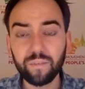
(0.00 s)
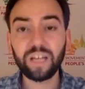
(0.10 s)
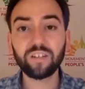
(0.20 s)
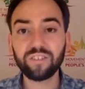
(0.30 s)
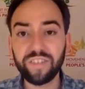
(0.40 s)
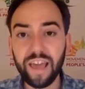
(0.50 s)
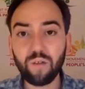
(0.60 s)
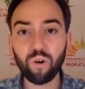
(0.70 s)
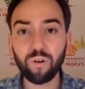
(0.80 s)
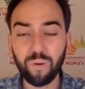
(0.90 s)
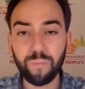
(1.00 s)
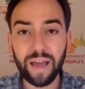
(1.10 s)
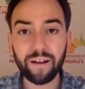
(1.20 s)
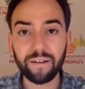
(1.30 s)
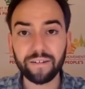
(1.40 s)
because they weren't
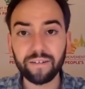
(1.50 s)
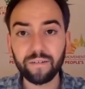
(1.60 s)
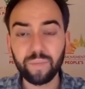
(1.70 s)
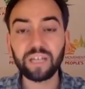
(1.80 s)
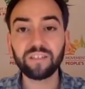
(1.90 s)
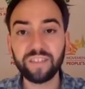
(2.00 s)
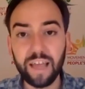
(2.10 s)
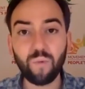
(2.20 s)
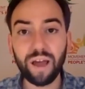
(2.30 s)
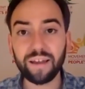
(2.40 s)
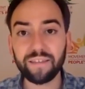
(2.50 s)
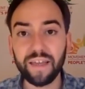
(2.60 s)
prepared, because they went